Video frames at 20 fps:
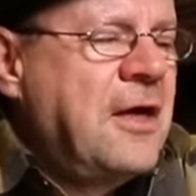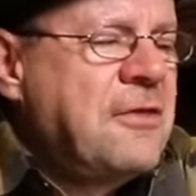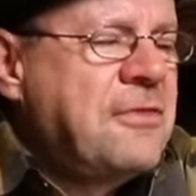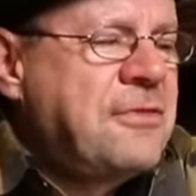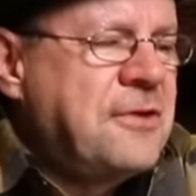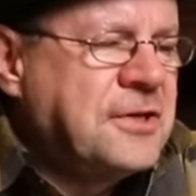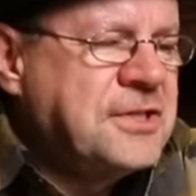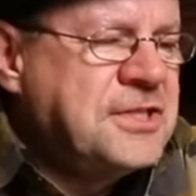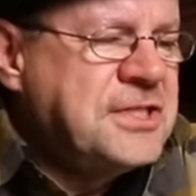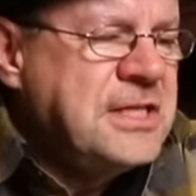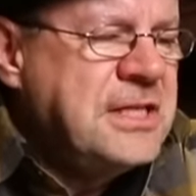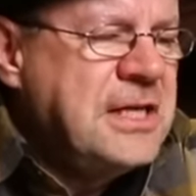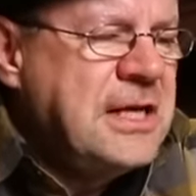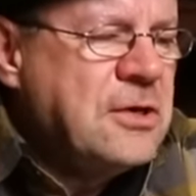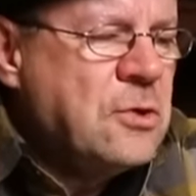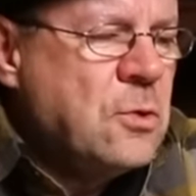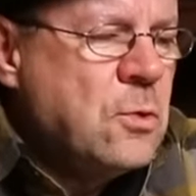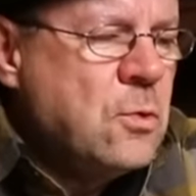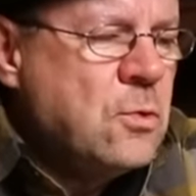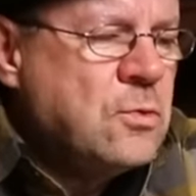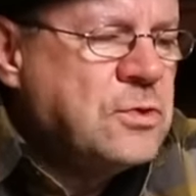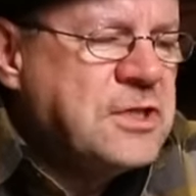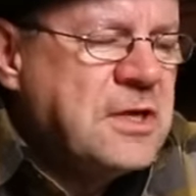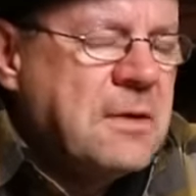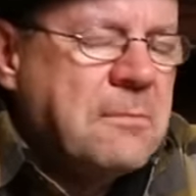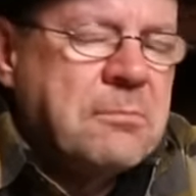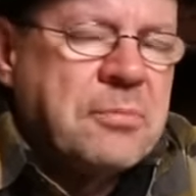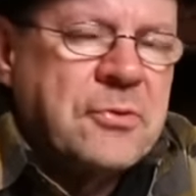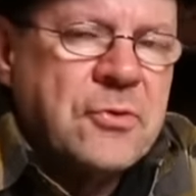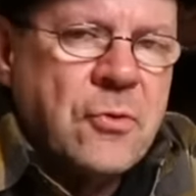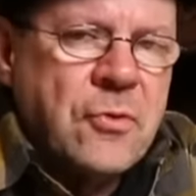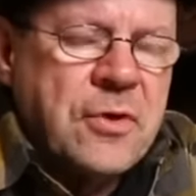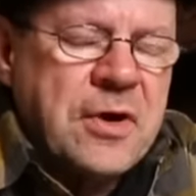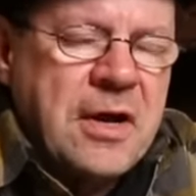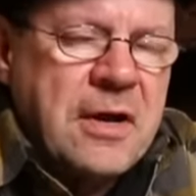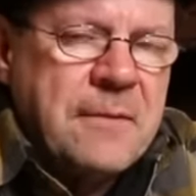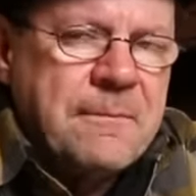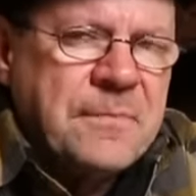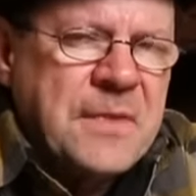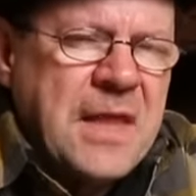30 year old
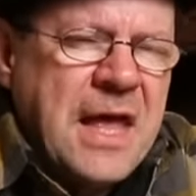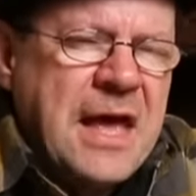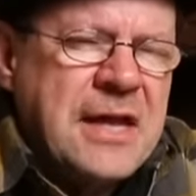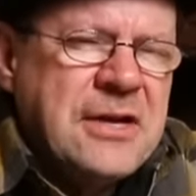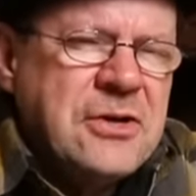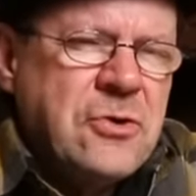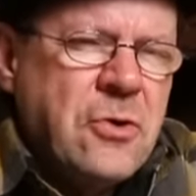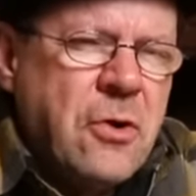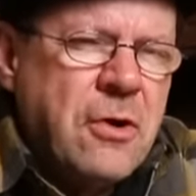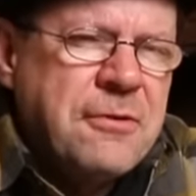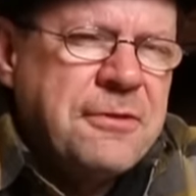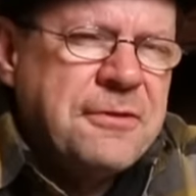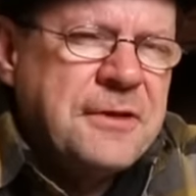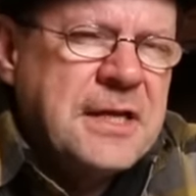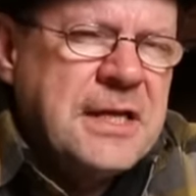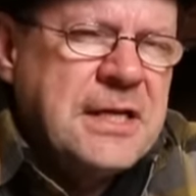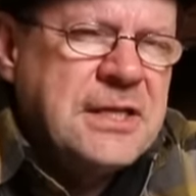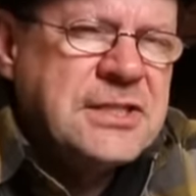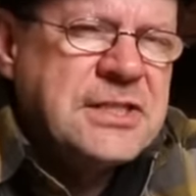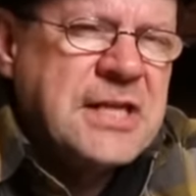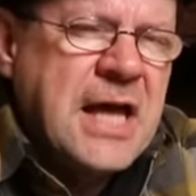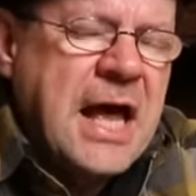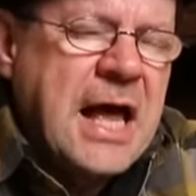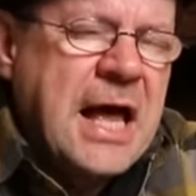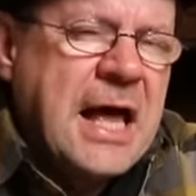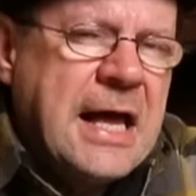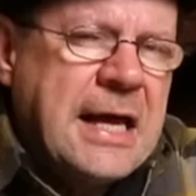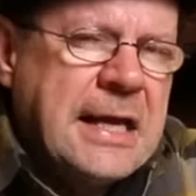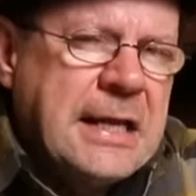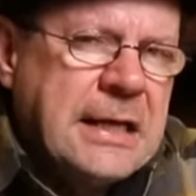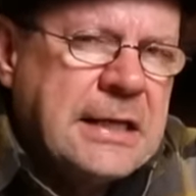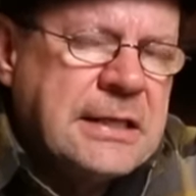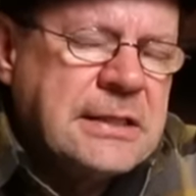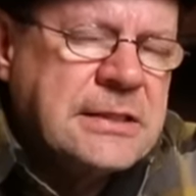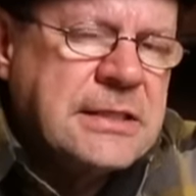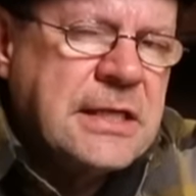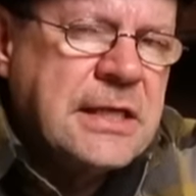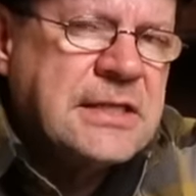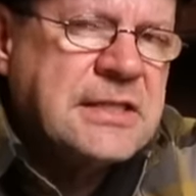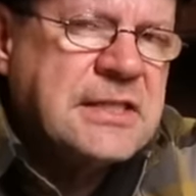Brora a Northeast
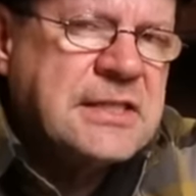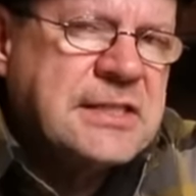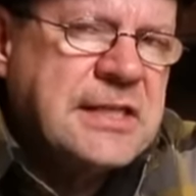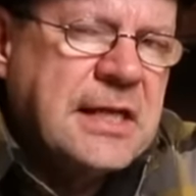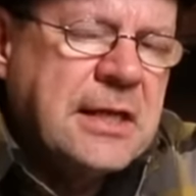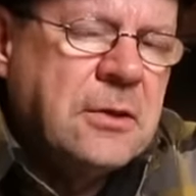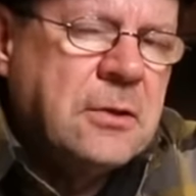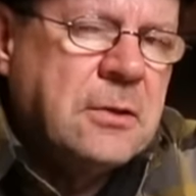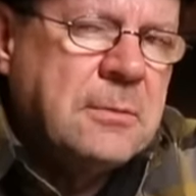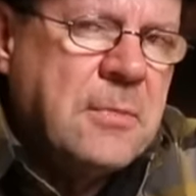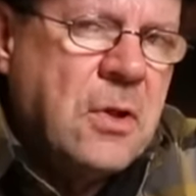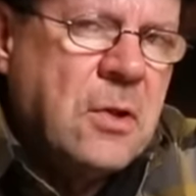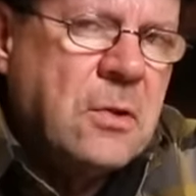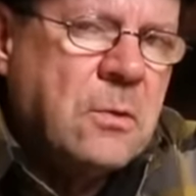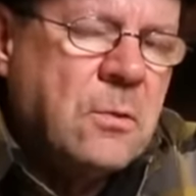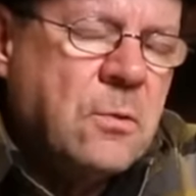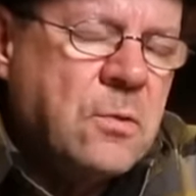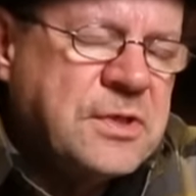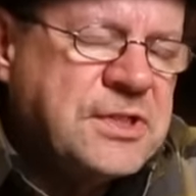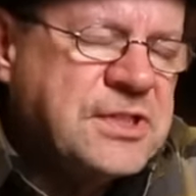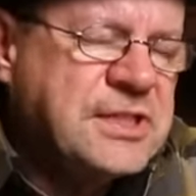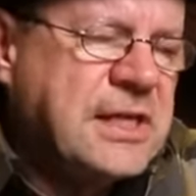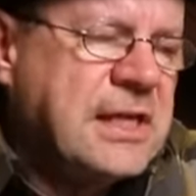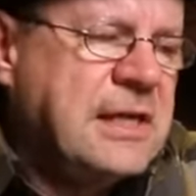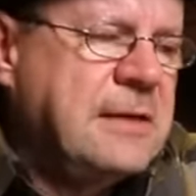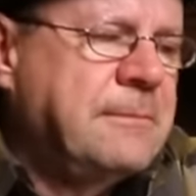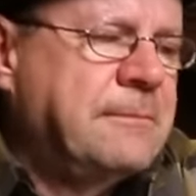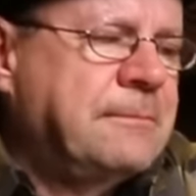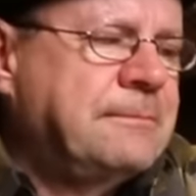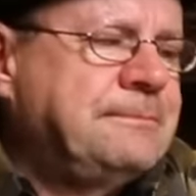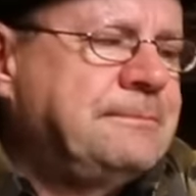Highland single malt whisky,